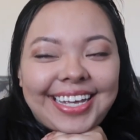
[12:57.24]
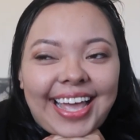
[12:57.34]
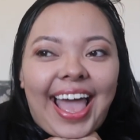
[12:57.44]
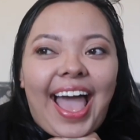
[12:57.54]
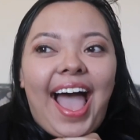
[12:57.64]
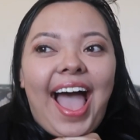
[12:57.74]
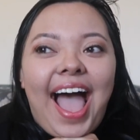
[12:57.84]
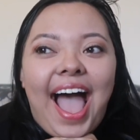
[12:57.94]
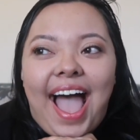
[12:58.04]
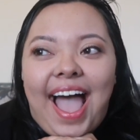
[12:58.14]

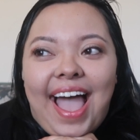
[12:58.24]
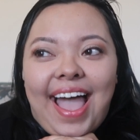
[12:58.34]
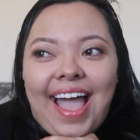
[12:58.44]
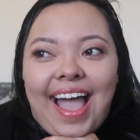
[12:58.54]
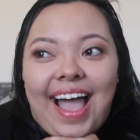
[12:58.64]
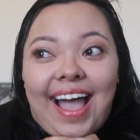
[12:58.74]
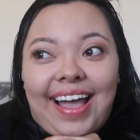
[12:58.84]
(no one is talking)